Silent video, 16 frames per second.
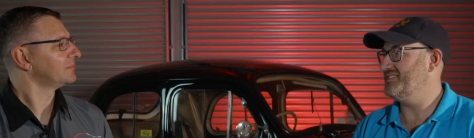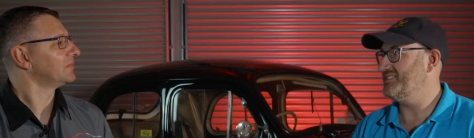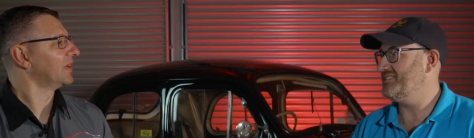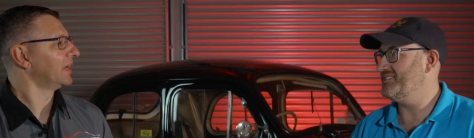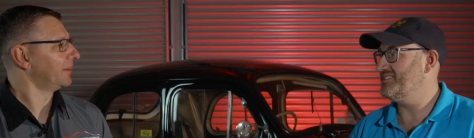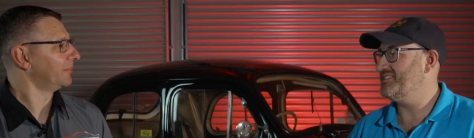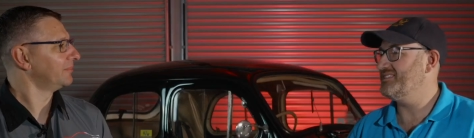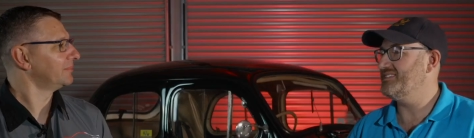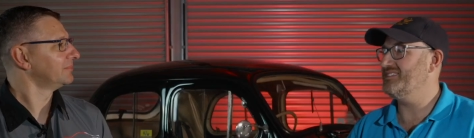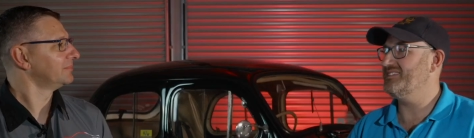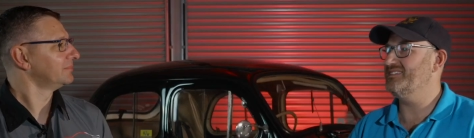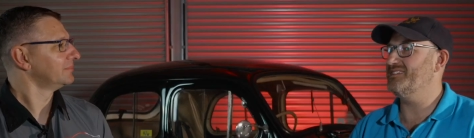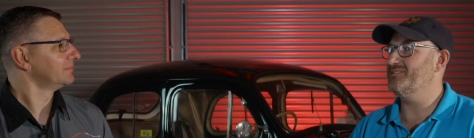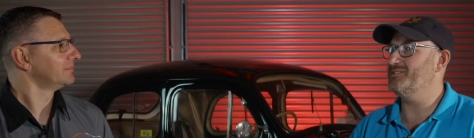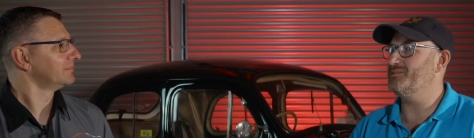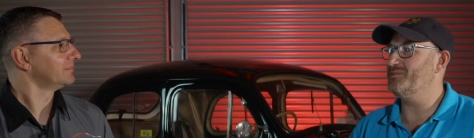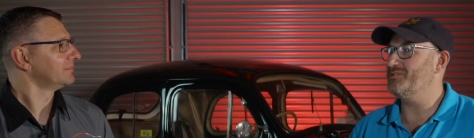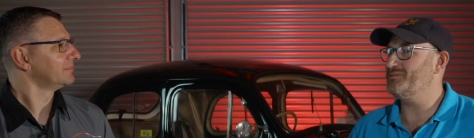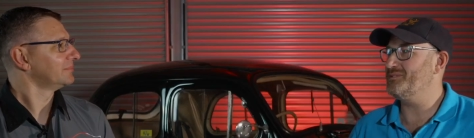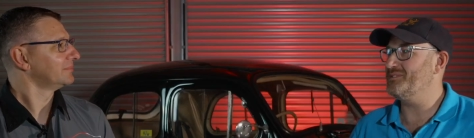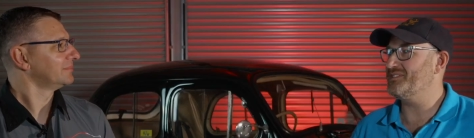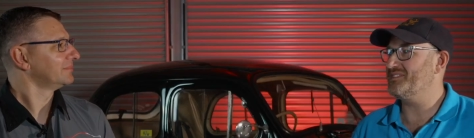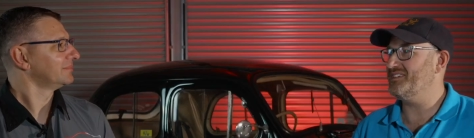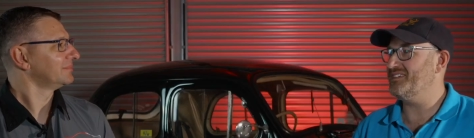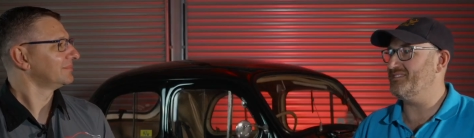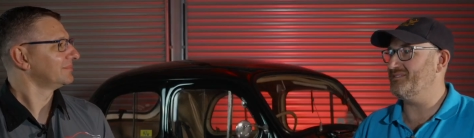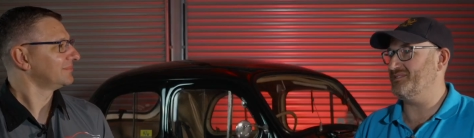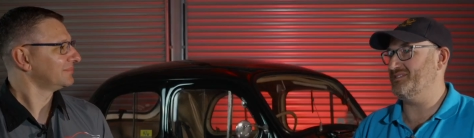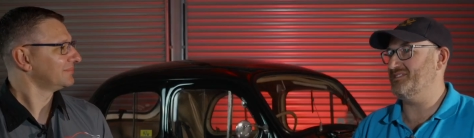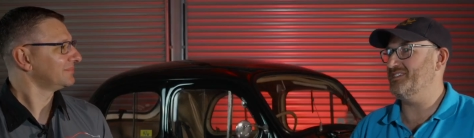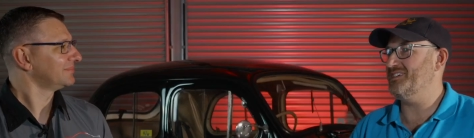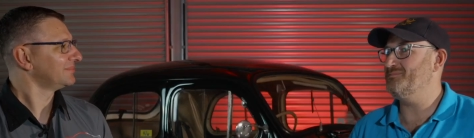Speaker 1: Yep. And that was my first car. It
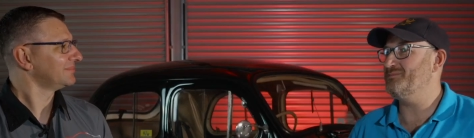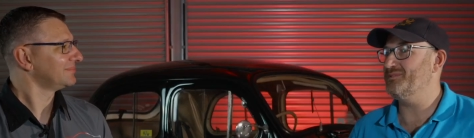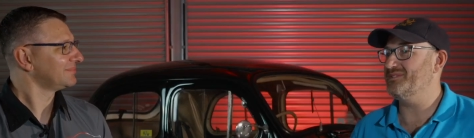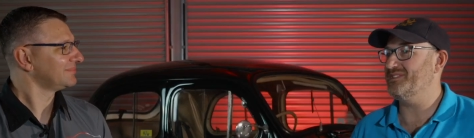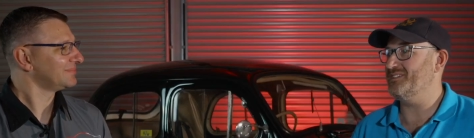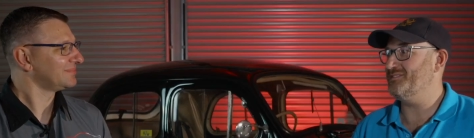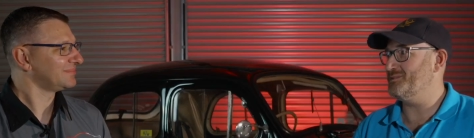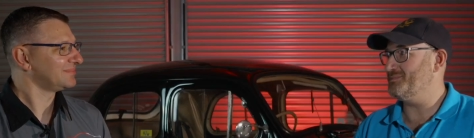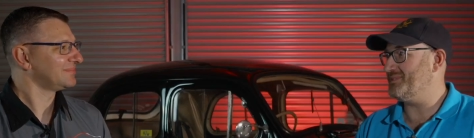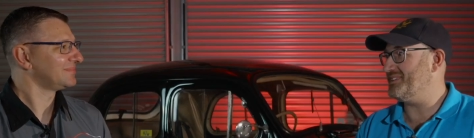was cheap, 100